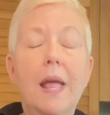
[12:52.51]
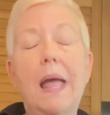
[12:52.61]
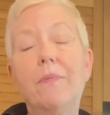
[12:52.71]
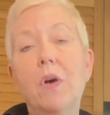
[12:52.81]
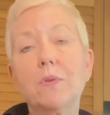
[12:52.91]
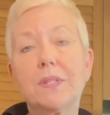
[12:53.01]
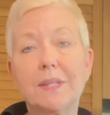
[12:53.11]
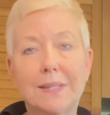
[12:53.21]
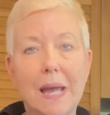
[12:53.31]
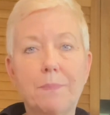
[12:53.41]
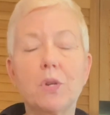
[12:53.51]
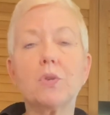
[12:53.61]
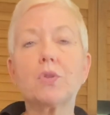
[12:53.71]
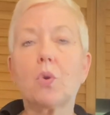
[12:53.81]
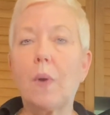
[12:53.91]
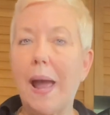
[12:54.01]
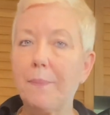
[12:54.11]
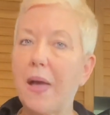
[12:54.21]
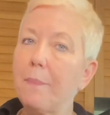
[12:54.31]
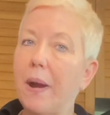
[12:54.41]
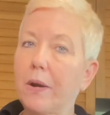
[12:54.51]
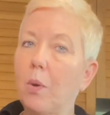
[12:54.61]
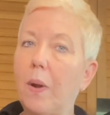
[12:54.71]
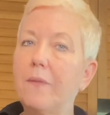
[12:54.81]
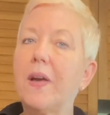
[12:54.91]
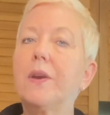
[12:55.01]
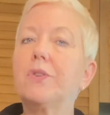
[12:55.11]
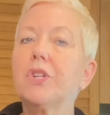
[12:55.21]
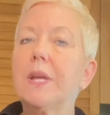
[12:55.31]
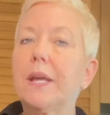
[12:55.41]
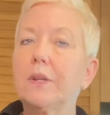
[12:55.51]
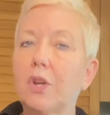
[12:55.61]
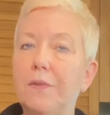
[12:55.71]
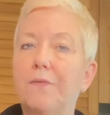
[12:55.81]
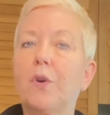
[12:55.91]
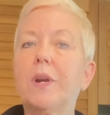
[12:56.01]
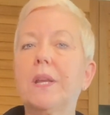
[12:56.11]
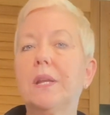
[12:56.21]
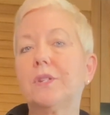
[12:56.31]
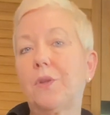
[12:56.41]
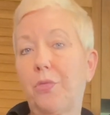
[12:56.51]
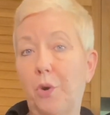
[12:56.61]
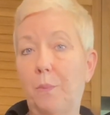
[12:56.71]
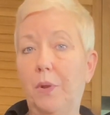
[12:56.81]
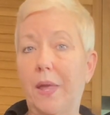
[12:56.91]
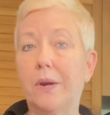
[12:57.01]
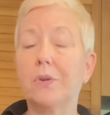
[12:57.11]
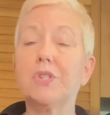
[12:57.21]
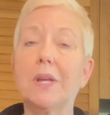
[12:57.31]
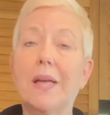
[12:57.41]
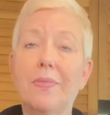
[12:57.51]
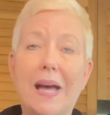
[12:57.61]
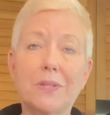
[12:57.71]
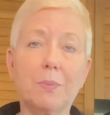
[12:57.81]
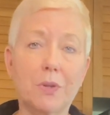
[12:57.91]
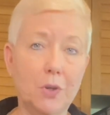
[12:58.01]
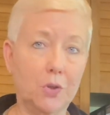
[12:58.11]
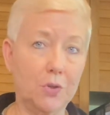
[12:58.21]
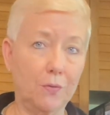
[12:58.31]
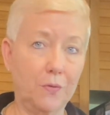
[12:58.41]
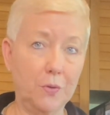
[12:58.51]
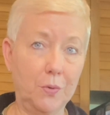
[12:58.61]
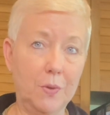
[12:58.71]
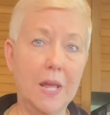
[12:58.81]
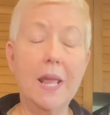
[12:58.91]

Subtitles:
And those susceptors grab that microwave energy and convert it into thermal energy, and that's what cooks your food.